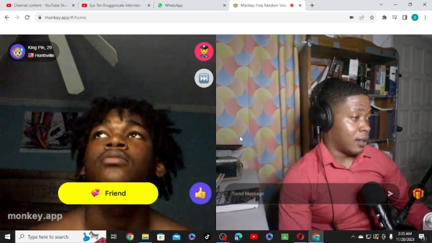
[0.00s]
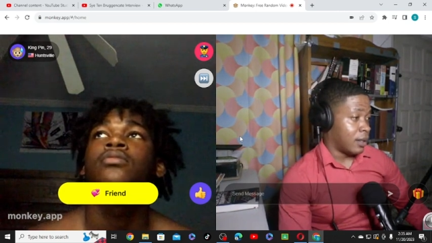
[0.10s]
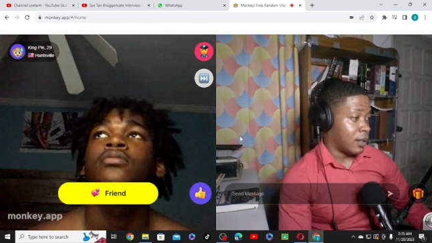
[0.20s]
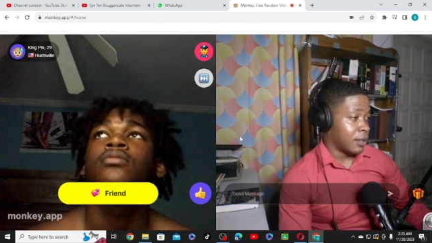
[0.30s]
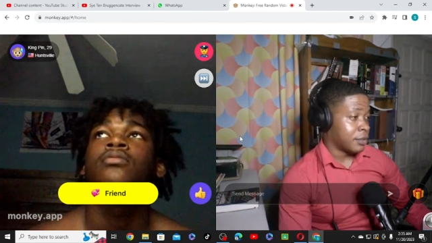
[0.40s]

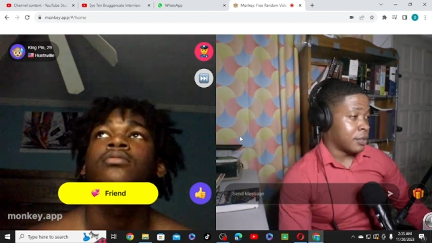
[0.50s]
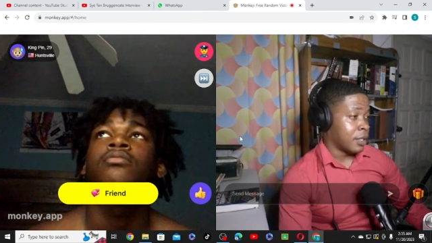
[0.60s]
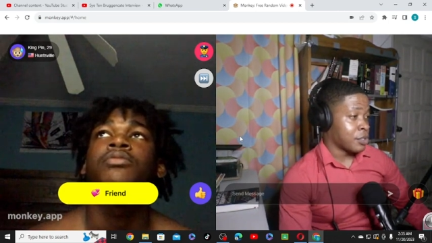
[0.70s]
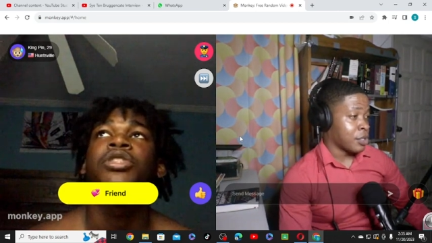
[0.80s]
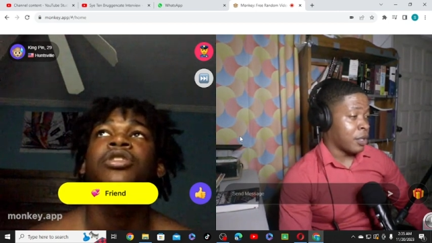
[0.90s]
Speaker 1: kill
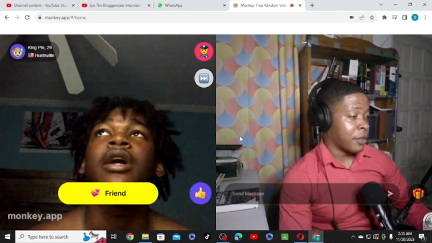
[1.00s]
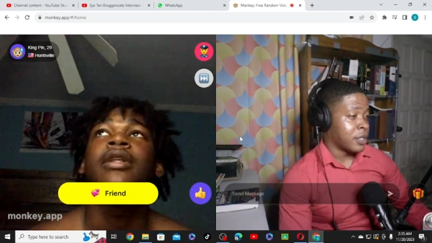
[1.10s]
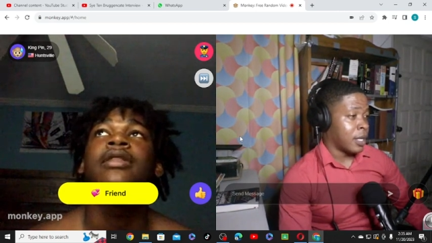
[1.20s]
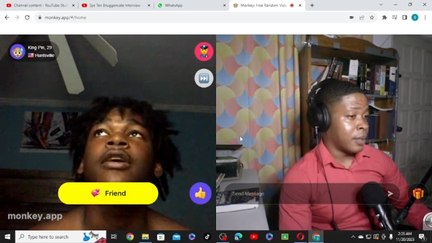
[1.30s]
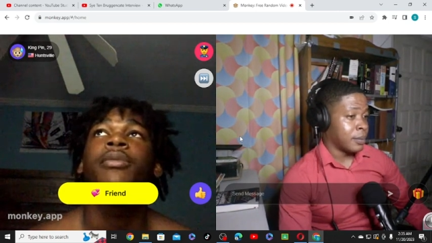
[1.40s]
sinners all the
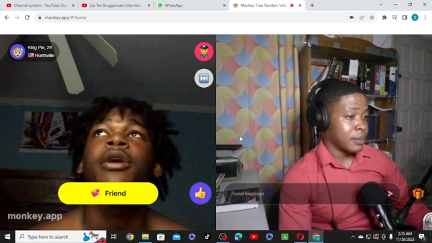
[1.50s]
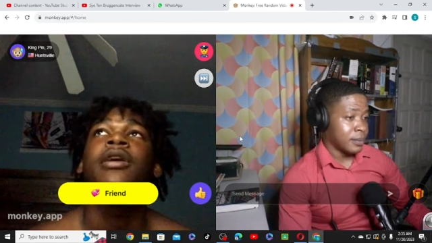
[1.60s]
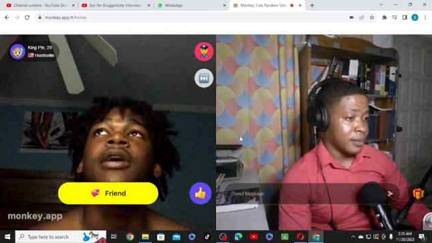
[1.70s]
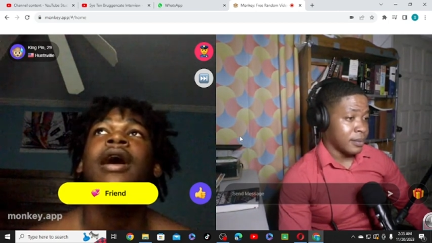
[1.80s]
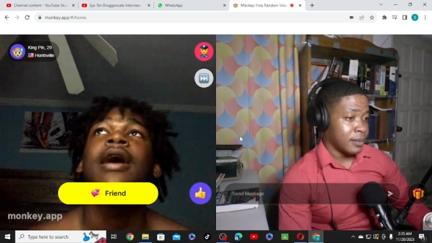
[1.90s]
time.
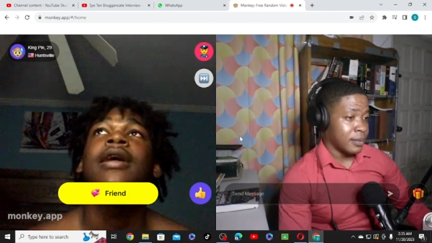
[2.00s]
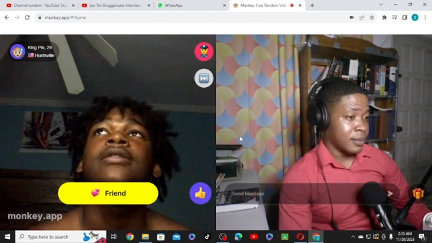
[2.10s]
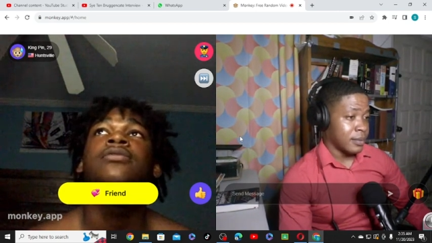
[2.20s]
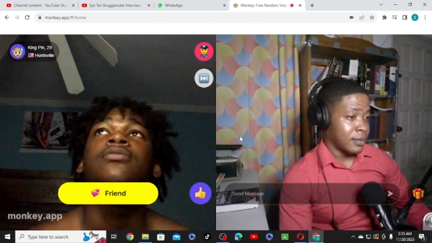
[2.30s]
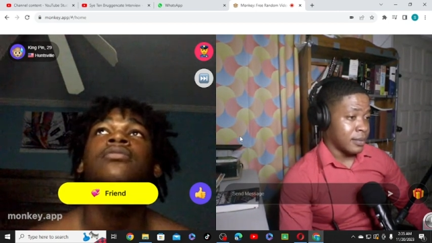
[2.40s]
Speaker 2: God
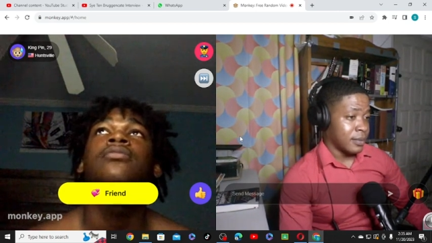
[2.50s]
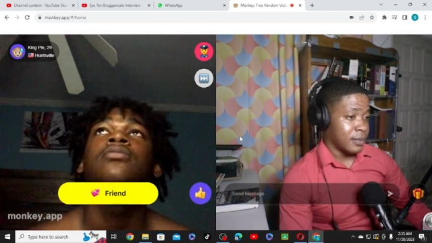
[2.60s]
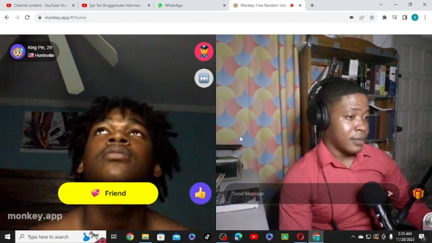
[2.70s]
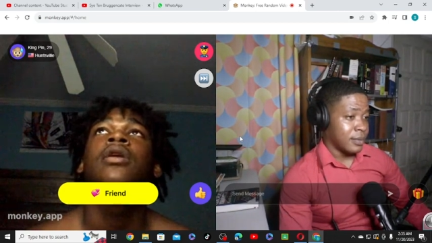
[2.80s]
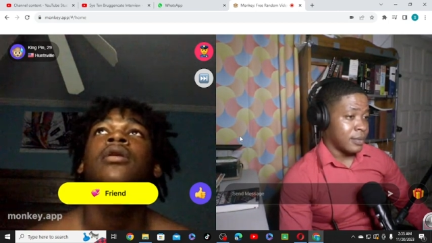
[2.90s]

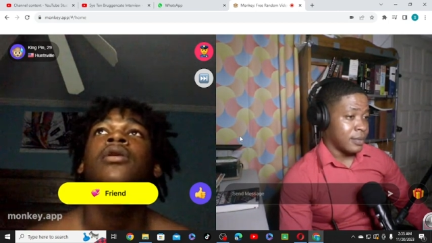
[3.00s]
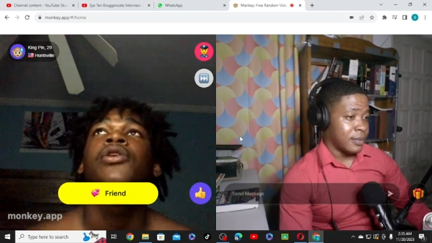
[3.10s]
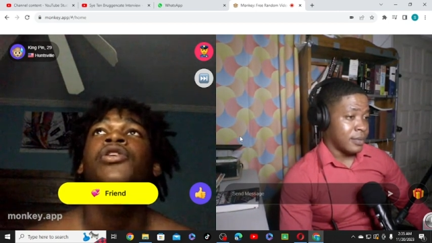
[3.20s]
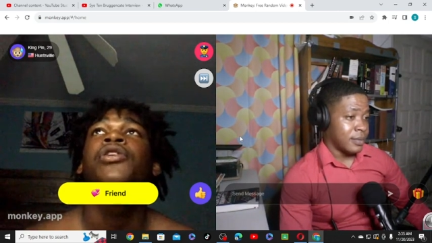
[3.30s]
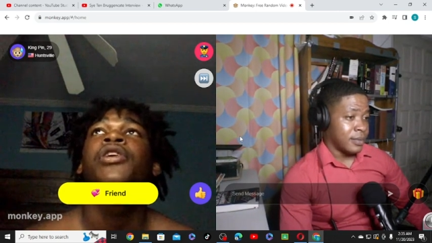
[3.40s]

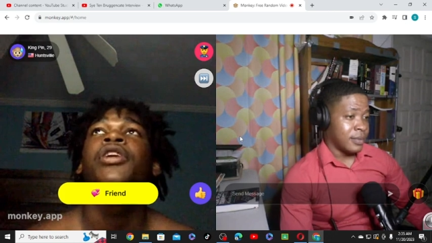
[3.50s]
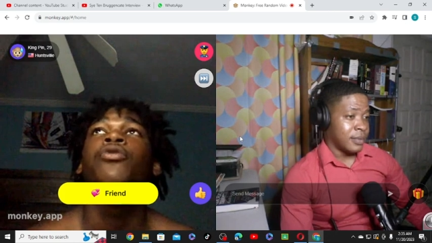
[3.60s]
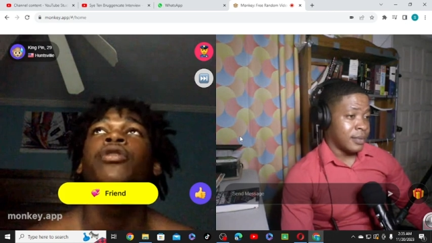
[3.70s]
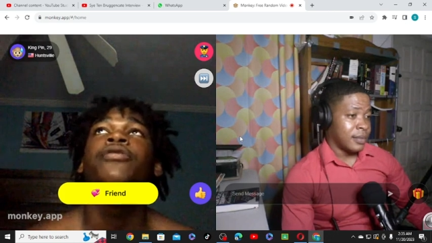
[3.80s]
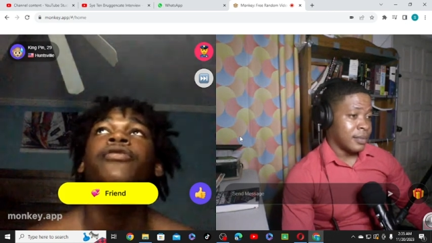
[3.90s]
he
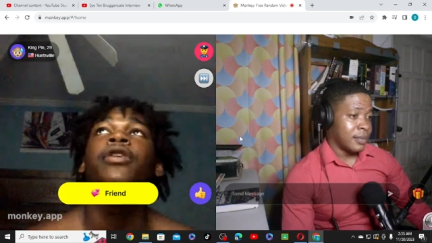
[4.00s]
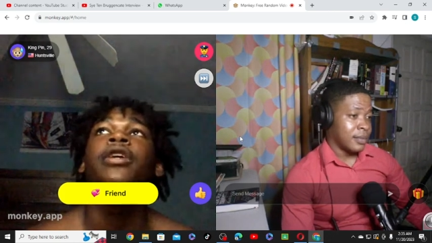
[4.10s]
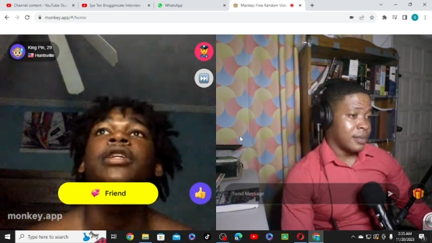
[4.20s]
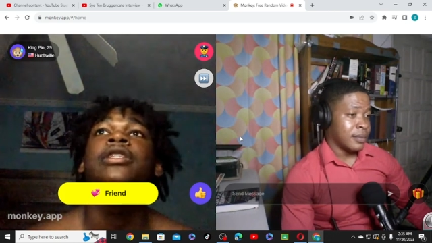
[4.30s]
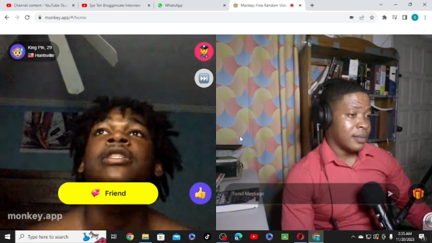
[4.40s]
wouldn't flood a
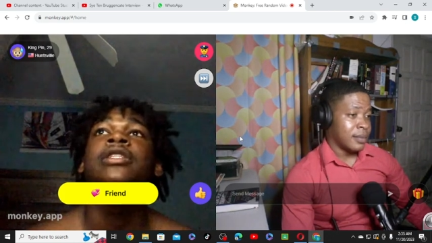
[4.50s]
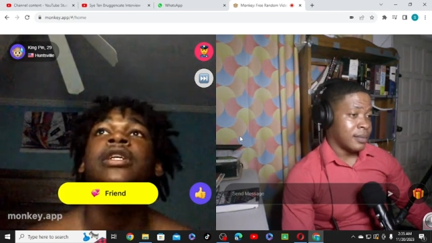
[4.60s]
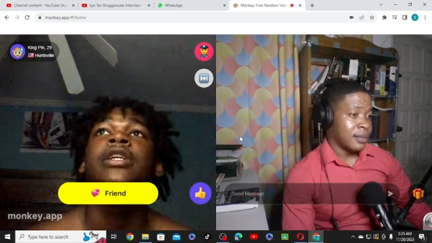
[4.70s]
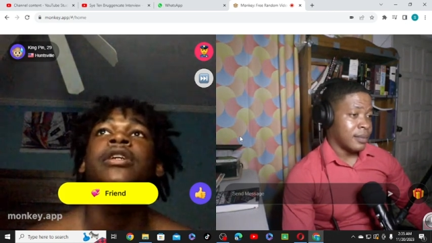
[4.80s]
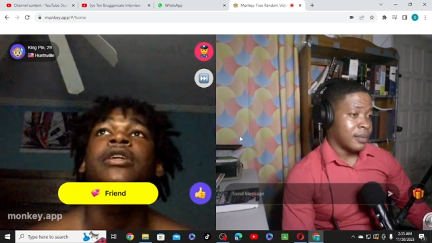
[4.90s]

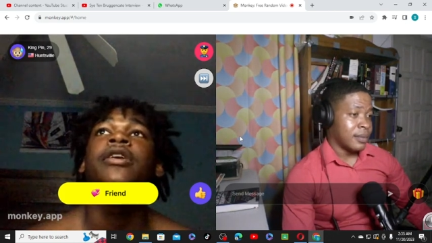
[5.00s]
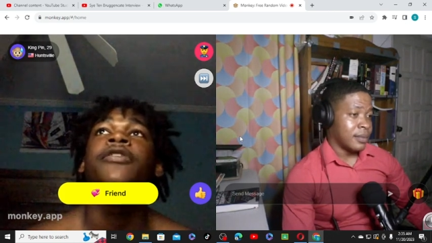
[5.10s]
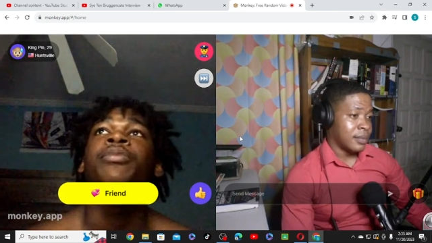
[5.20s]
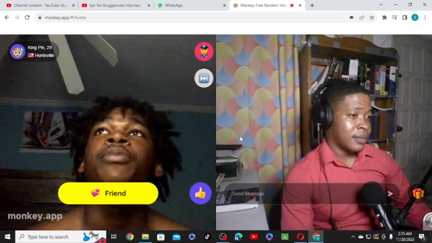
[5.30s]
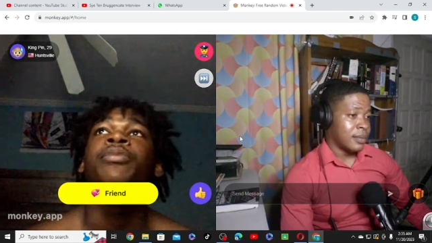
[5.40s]
city of
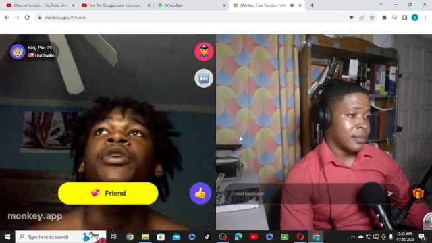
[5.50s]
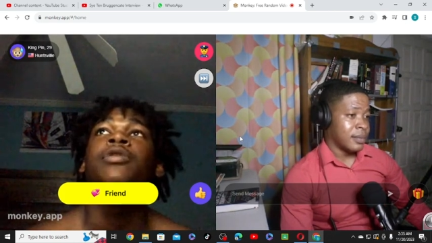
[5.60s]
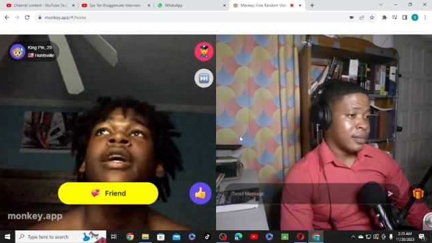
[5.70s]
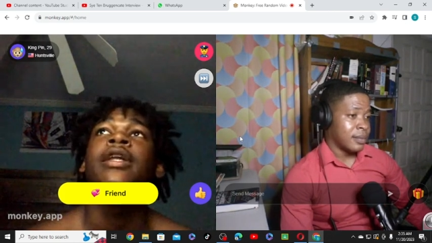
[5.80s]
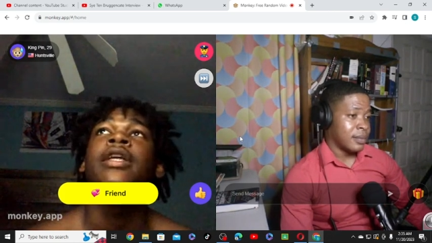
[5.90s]
people
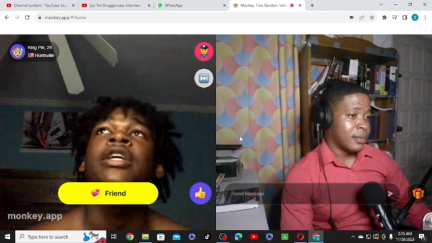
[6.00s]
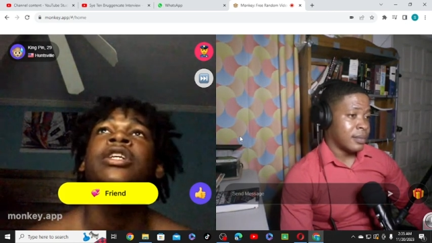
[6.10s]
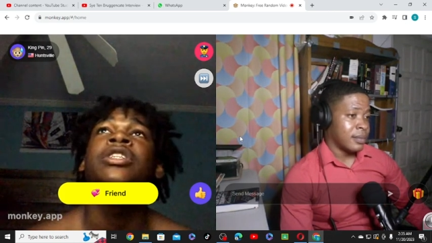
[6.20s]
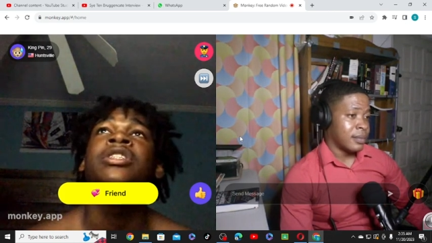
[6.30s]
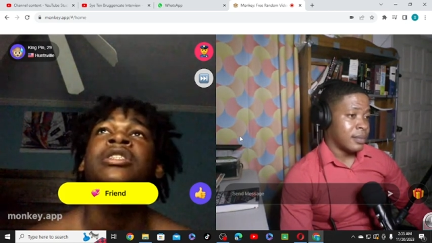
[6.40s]
that
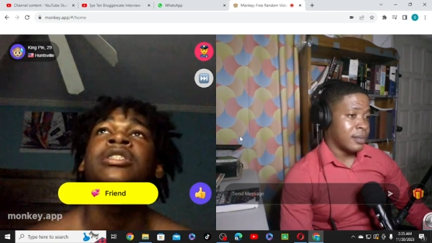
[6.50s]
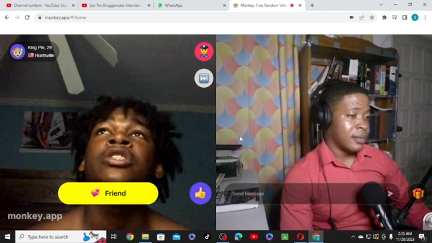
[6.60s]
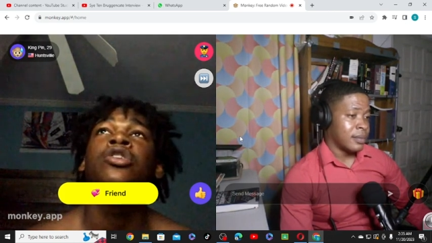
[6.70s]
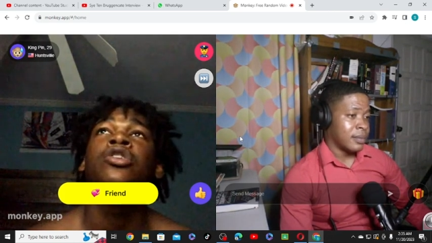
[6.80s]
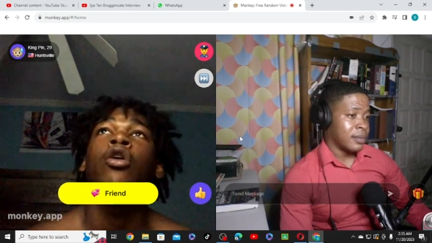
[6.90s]
he
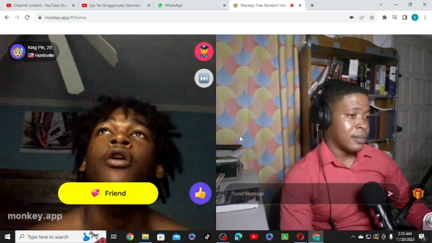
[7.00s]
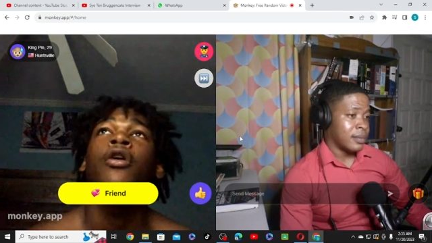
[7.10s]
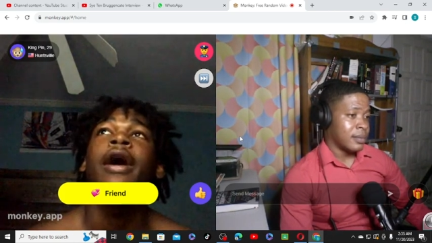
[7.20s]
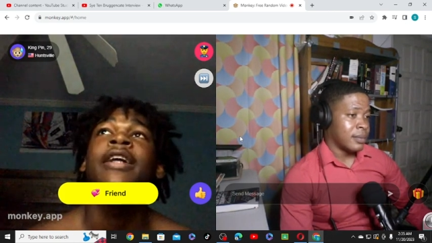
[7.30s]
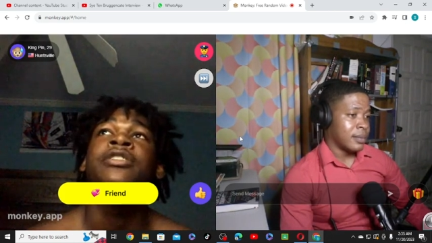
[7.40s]
saw
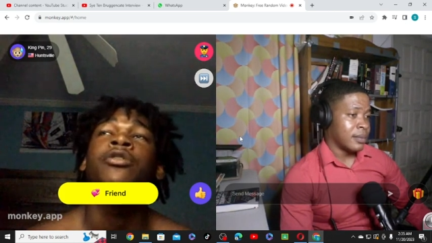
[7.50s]
as the